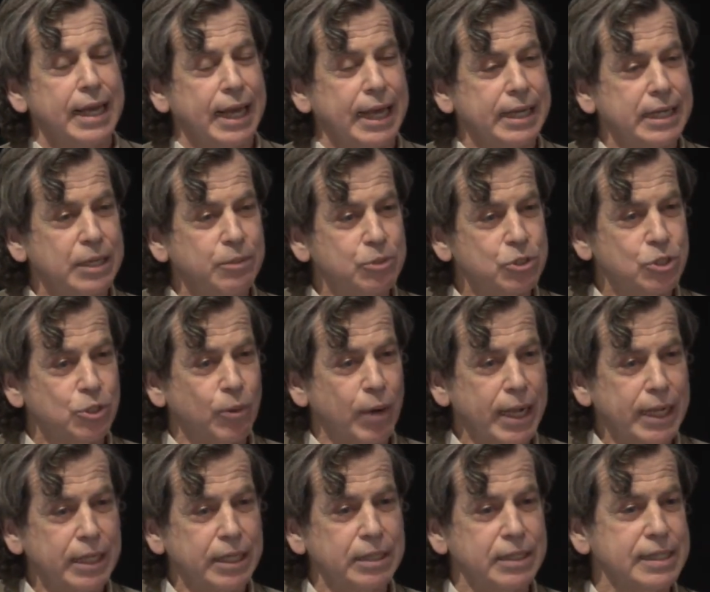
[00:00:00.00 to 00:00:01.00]
And he was
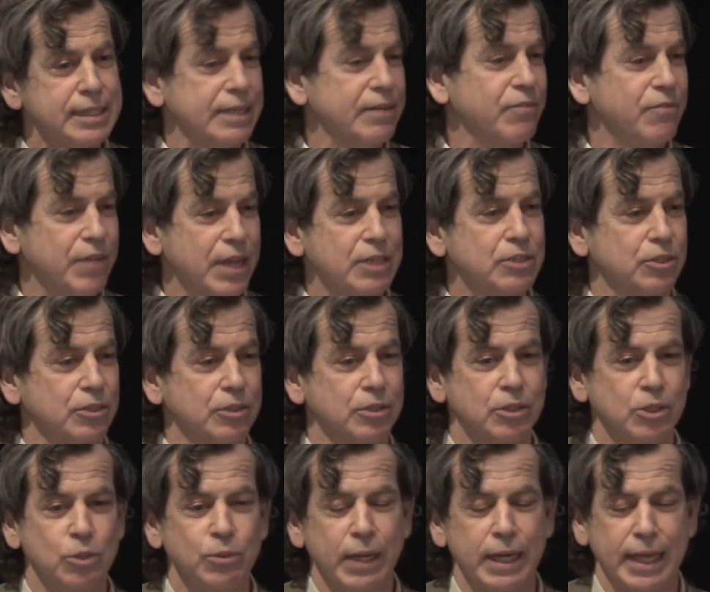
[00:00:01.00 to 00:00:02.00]
tracking this inventor
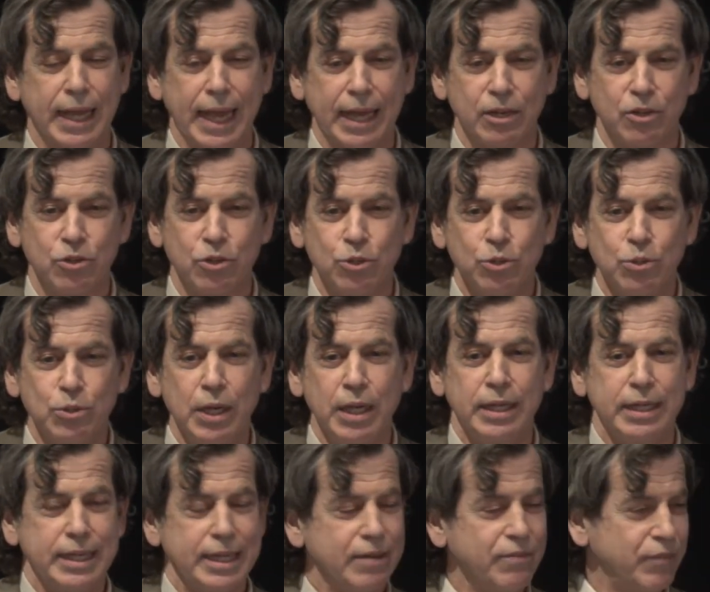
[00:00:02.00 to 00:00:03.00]
who had had a new
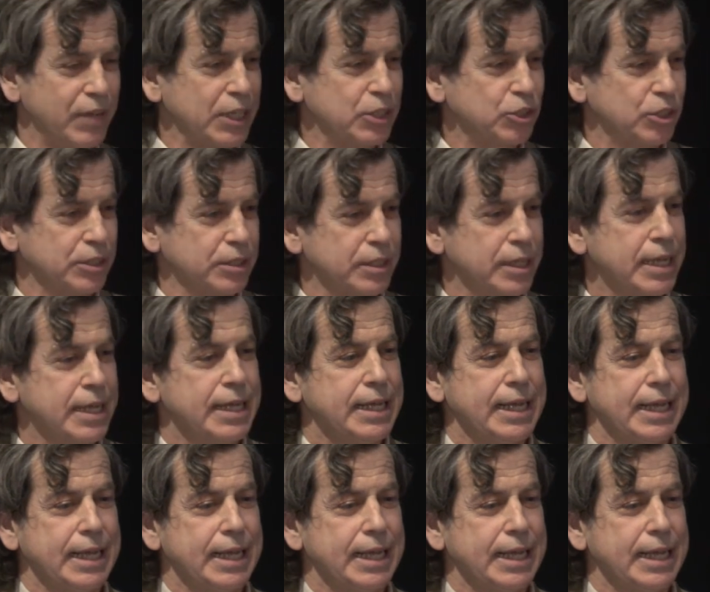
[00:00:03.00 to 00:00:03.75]
invention.